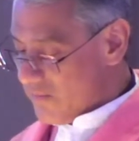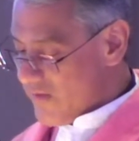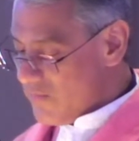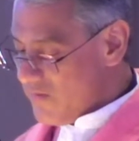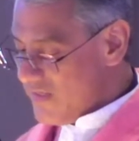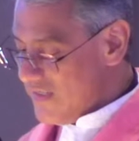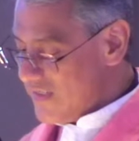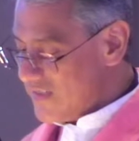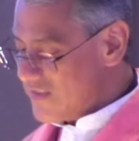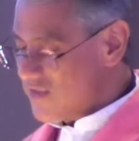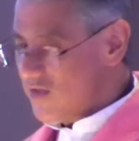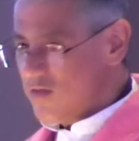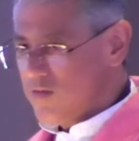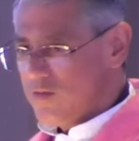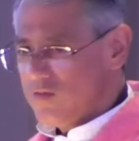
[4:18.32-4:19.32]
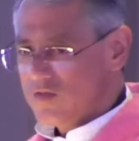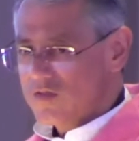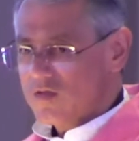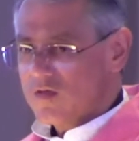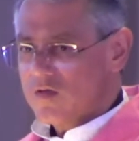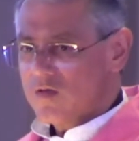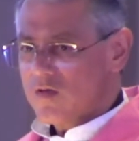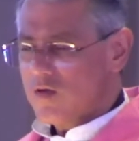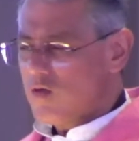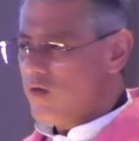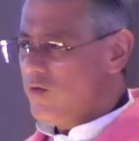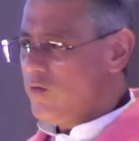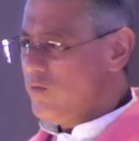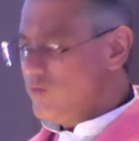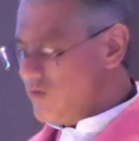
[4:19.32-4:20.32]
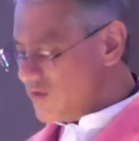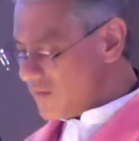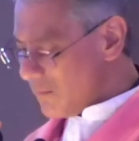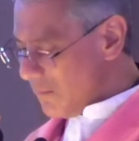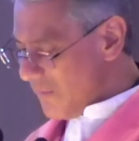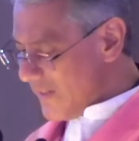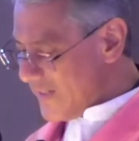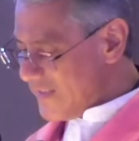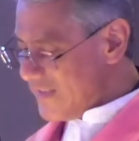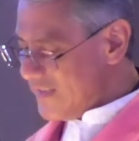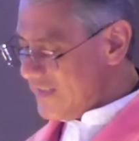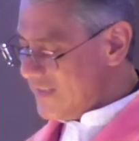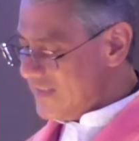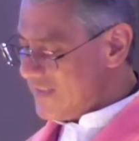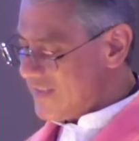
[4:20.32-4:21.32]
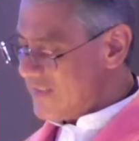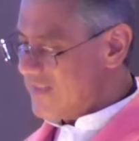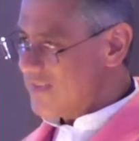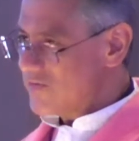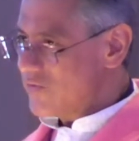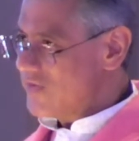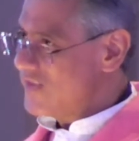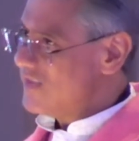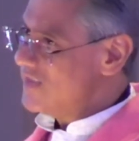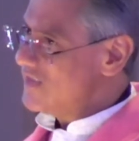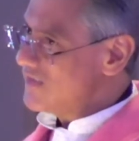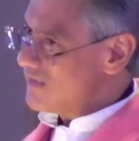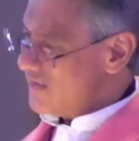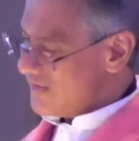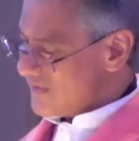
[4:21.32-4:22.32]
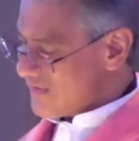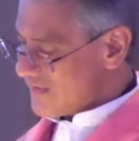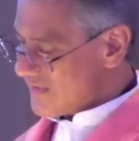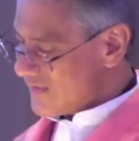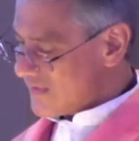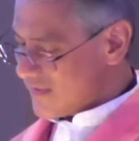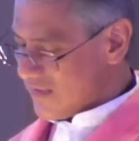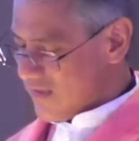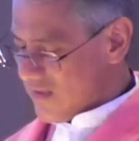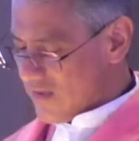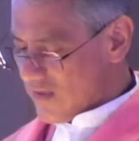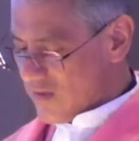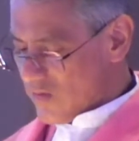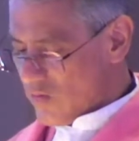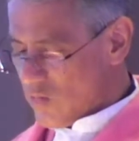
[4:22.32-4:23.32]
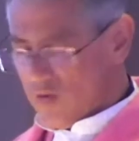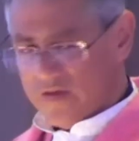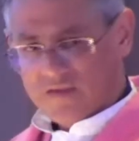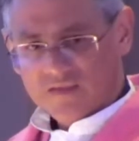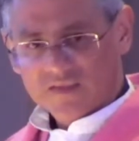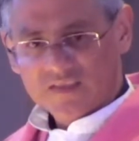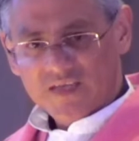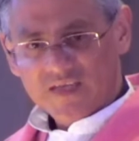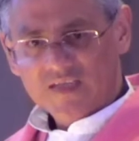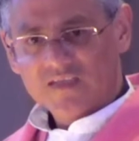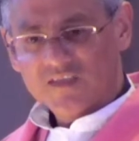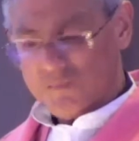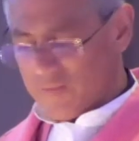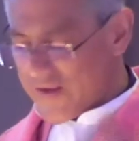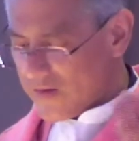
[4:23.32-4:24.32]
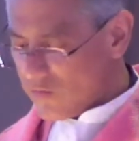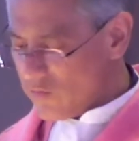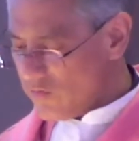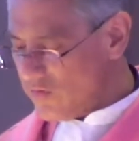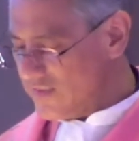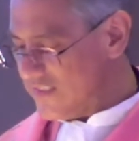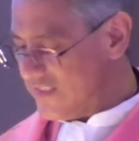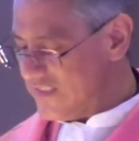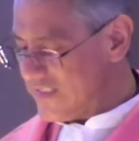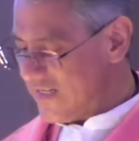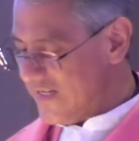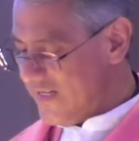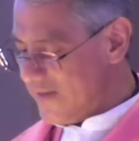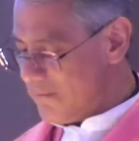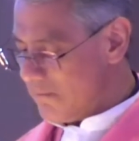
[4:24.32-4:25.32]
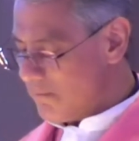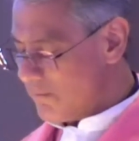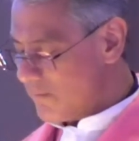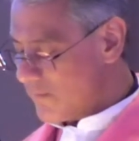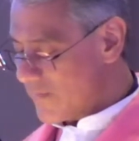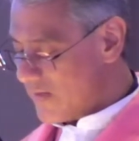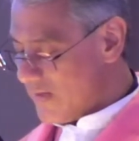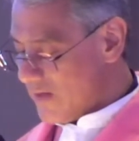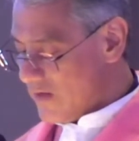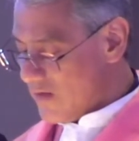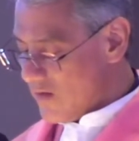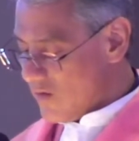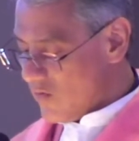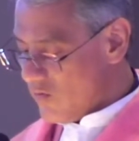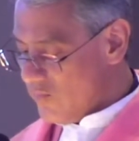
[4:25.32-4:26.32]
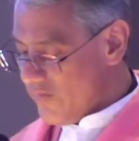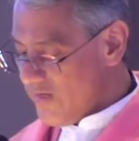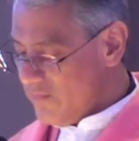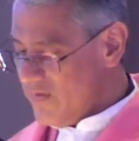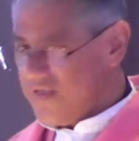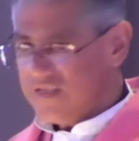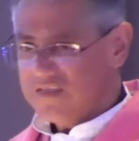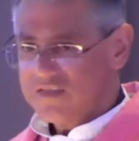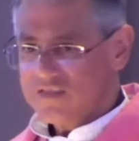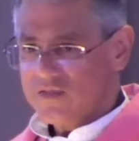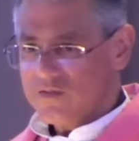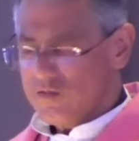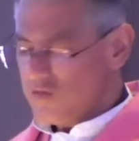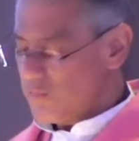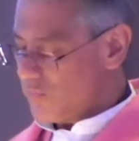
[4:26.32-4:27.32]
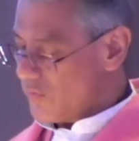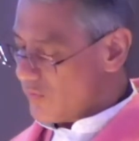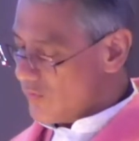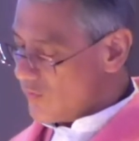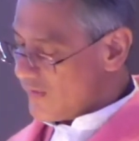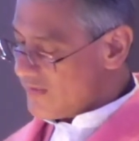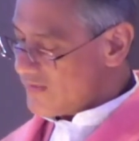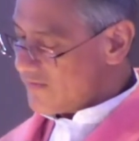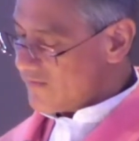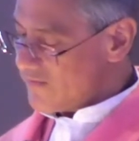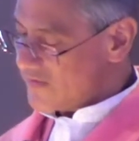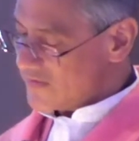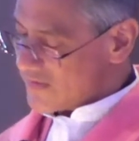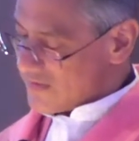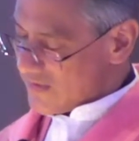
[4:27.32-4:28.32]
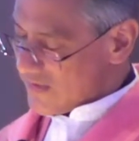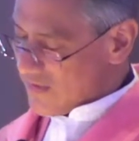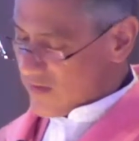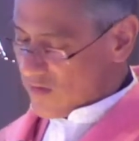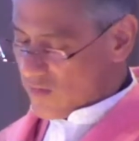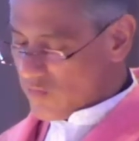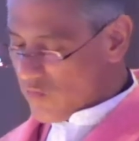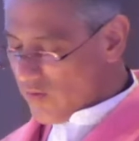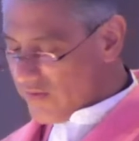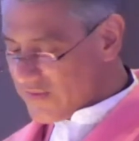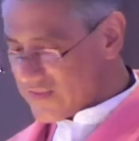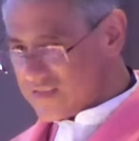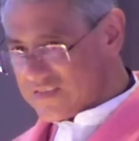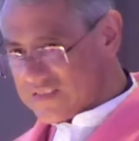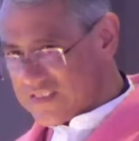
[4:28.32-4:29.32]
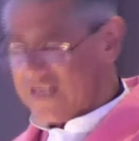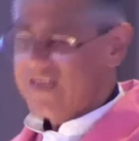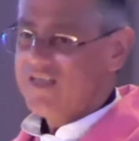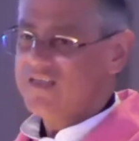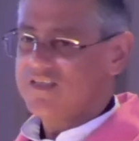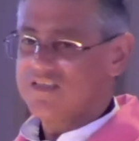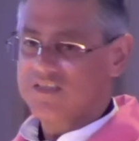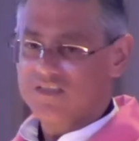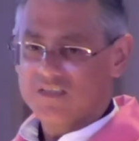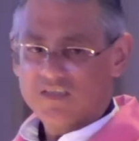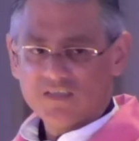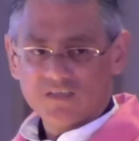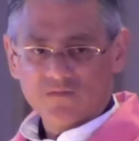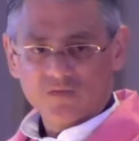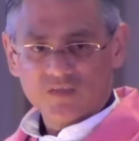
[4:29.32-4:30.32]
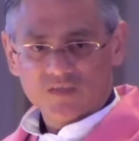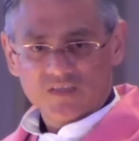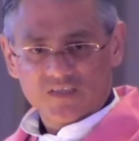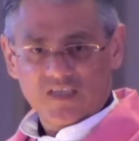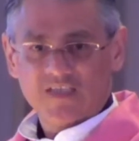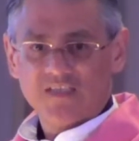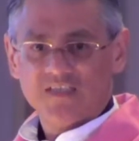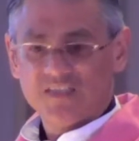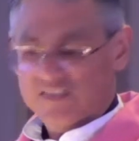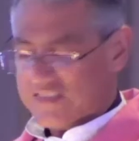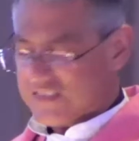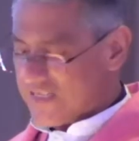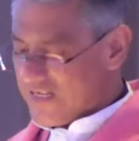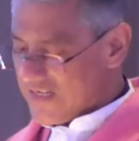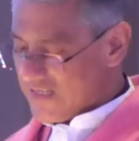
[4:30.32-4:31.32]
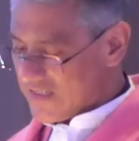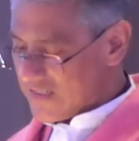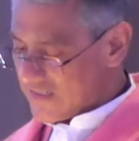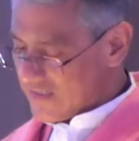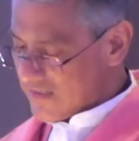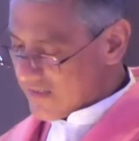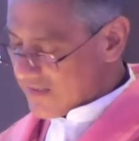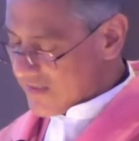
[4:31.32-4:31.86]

Maybe it's those close-minded traditionalists who want to take us backwards in time. Or maybe it's those progressives who want change just for change's sake.